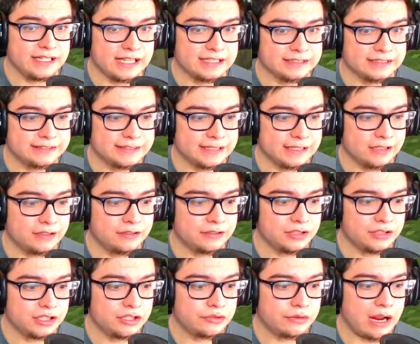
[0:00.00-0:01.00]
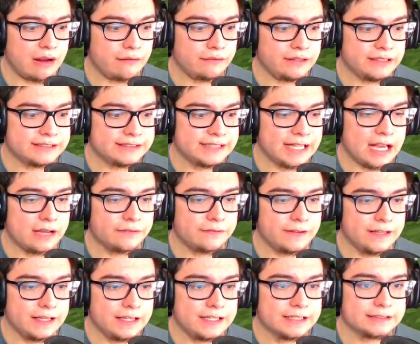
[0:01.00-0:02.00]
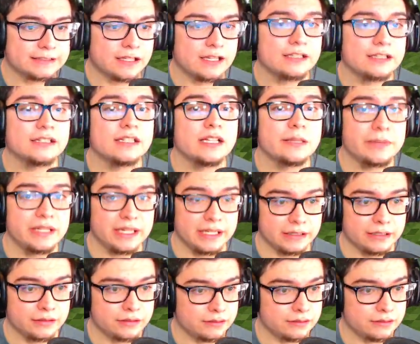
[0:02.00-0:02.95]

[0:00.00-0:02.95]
as you guys can tell, the gravity staff is unlimited.